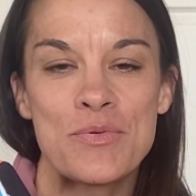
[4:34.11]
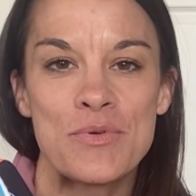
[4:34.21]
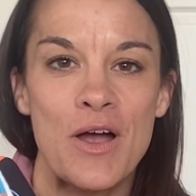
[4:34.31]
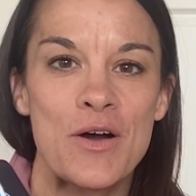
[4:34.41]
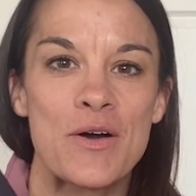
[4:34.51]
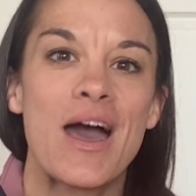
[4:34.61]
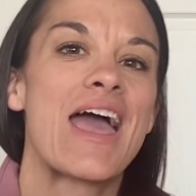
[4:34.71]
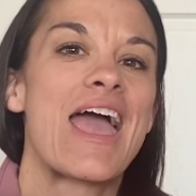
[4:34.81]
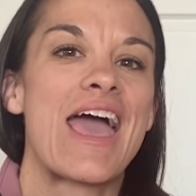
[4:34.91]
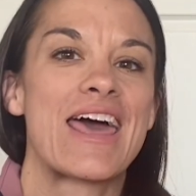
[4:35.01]
Pro
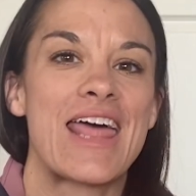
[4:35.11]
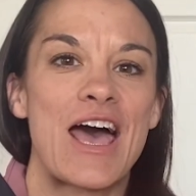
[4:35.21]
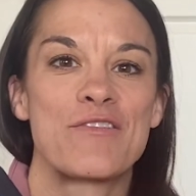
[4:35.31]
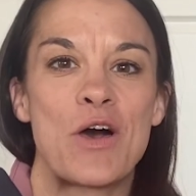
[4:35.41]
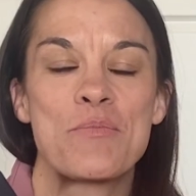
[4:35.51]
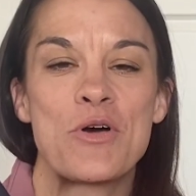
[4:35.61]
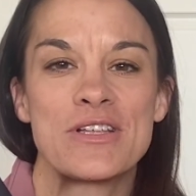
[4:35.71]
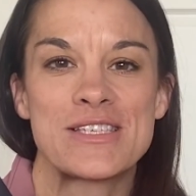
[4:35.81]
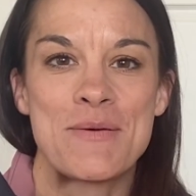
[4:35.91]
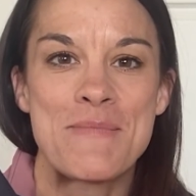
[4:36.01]
and have
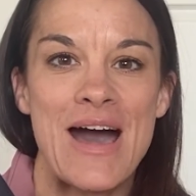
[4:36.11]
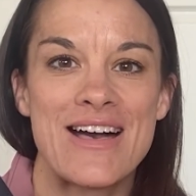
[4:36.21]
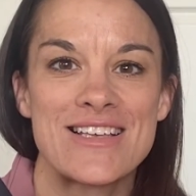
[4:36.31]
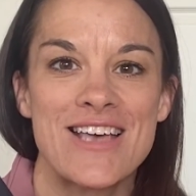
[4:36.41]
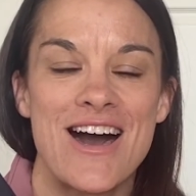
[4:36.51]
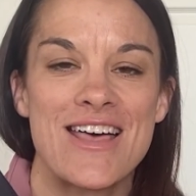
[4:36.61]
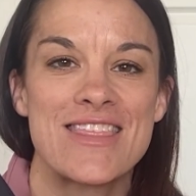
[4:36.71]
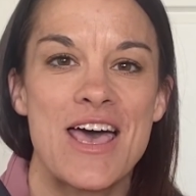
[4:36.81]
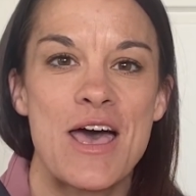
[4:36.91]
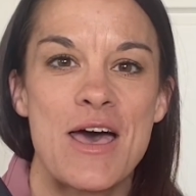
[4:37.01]
put some miles on
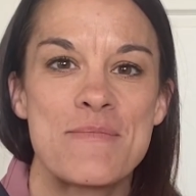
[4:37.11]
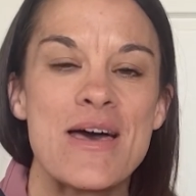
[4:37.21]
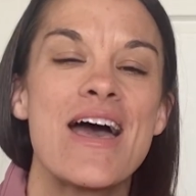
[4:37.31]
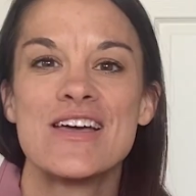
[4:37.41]
them.